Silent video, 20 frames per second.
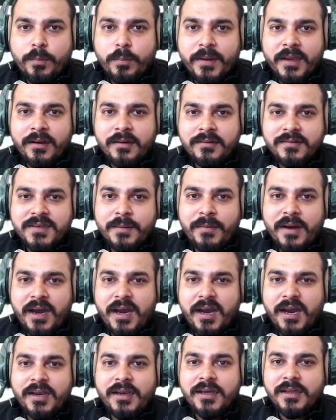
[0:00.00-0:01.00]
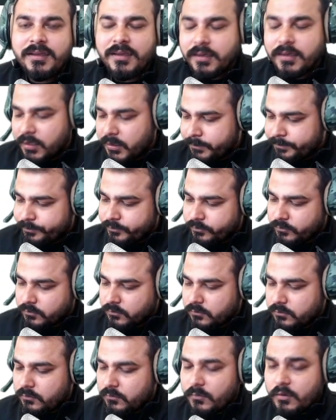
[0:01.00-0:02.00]
open some another
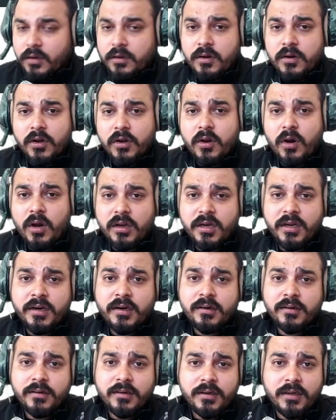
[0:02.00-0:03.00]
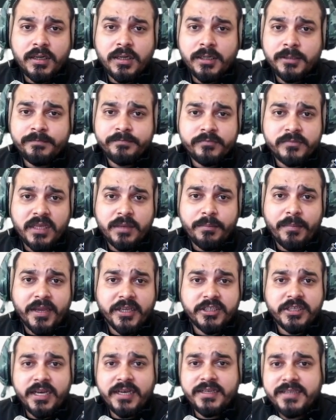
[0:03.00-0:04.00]
Docker
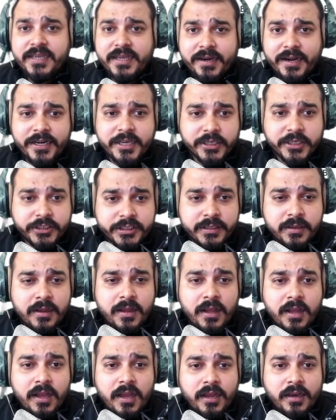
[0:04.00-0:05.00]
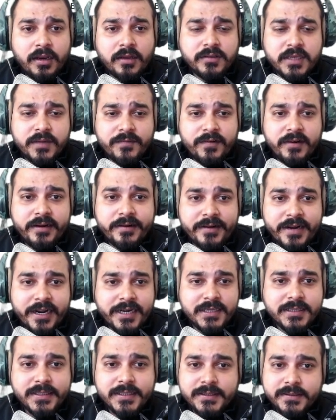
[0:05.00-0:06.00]
image. Let's say Redis. Now see if
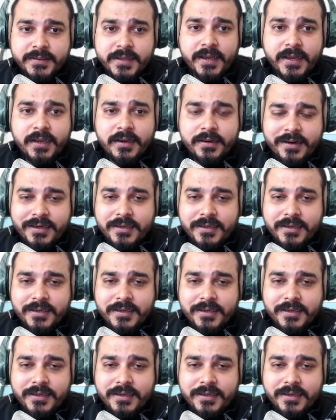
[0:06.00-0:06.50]
Redis is there.